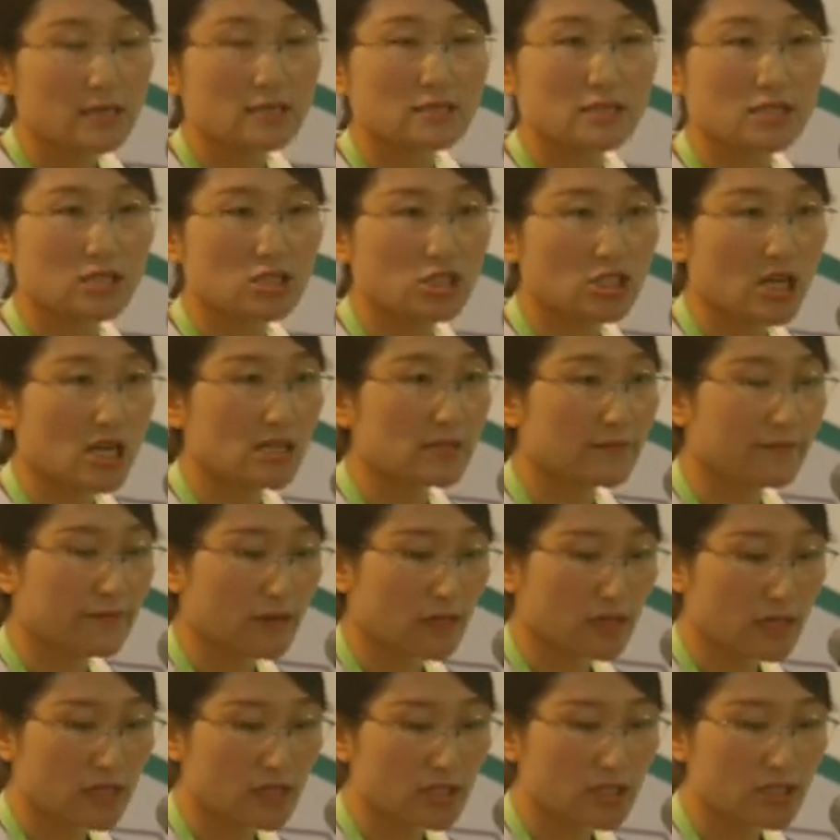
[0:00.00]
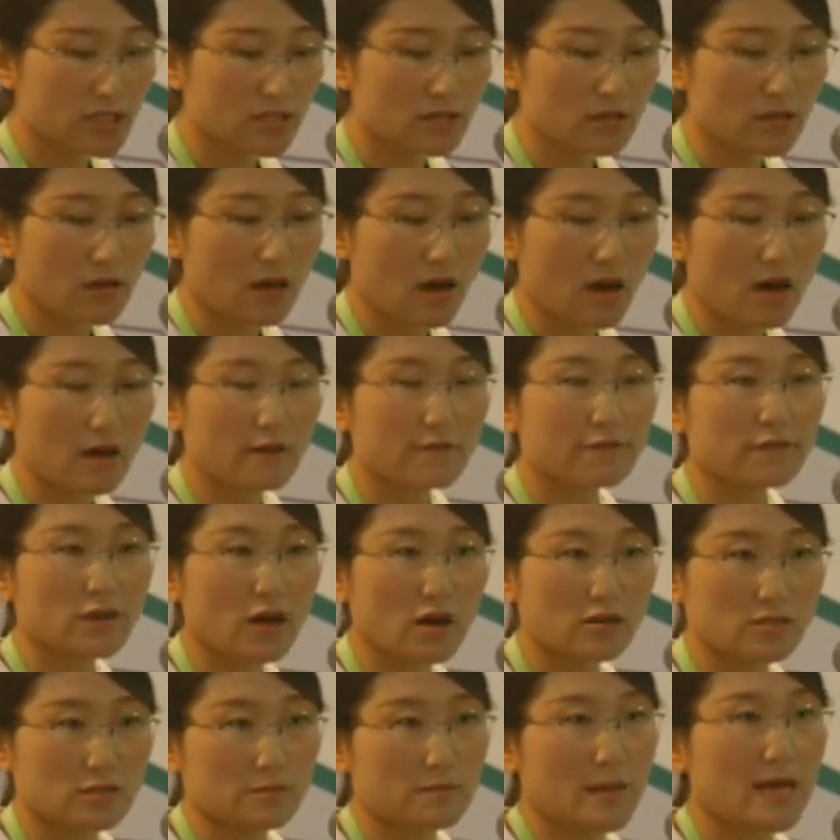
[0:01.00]
the justification of
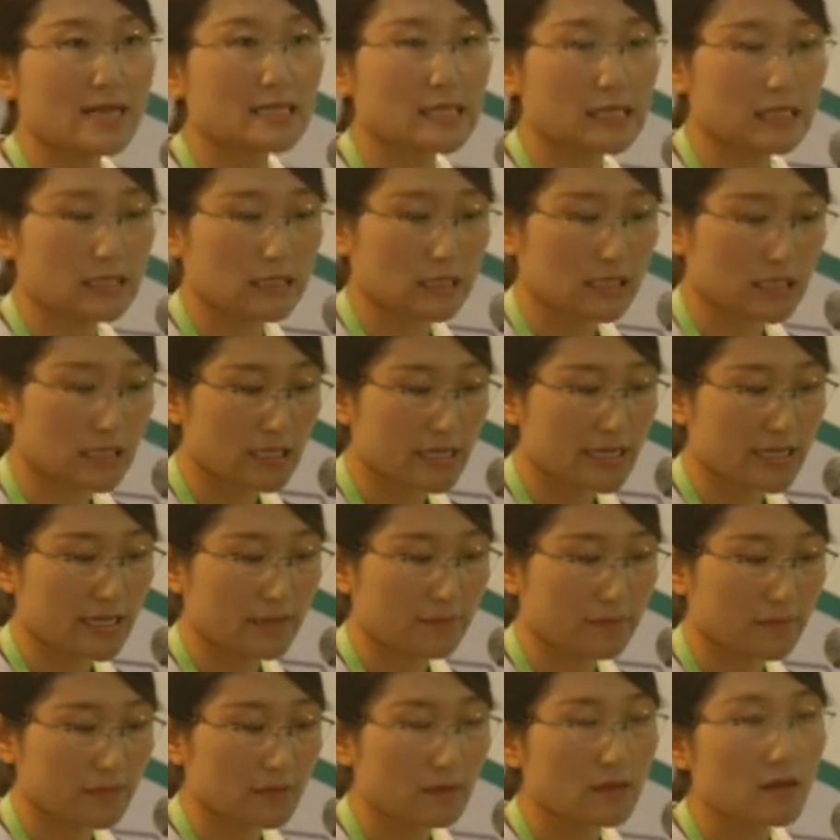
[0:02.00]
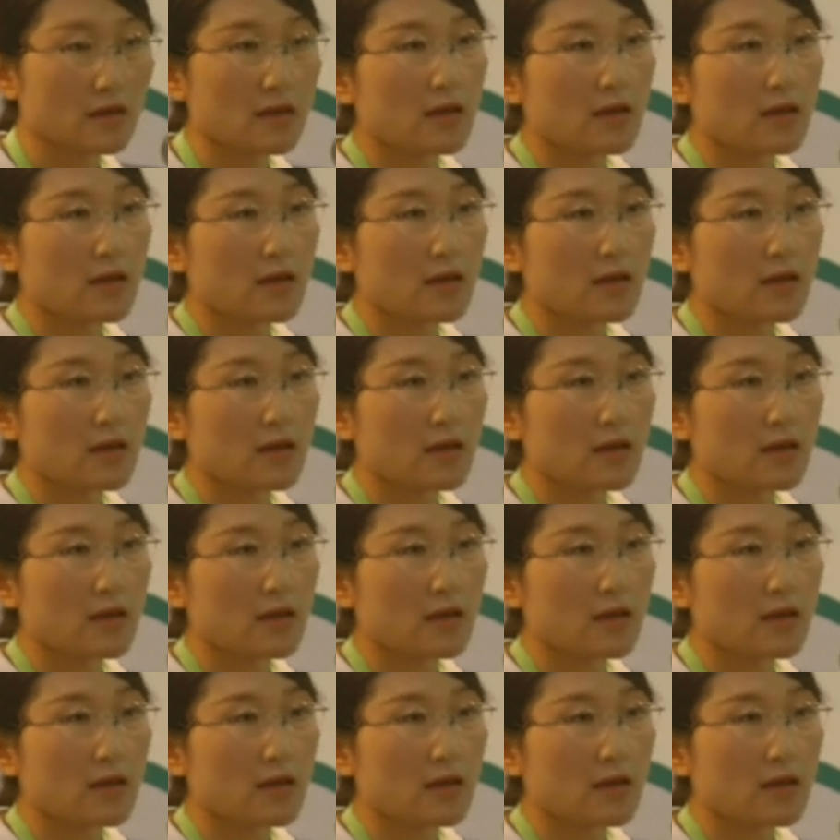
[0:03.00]
cosmetics claim.